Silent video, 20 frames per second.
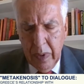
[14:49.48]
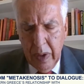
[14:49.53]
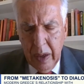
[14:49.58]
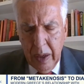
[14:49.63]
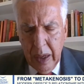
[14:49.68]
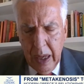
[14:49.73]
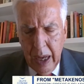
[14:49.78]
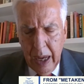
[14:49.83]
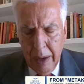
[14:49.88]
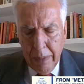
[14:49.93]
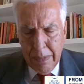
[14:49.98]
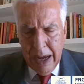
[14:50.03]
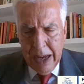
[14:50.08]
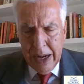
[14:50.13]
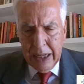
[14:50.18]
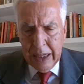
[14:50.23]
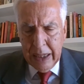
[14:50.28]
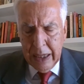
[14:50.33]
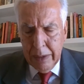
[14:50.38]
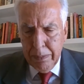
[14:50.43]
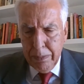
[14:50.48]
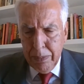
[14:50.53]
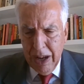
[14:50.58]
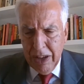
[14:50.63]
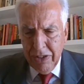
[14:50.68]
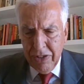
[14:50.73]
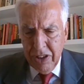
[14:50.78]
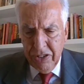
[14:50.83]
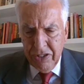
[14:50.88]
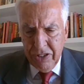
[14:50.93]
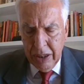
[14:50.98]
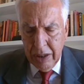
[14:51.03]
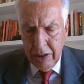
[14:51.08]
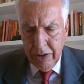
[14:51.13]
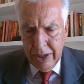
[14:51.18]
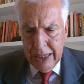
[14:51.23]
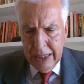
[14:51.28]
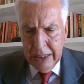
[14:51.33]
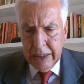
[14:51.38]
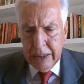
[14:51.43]
American presence in
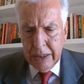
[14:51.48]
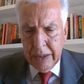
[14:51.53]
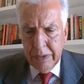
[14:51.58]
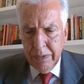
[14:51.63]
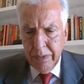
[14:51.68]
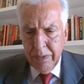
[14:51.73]
Greece,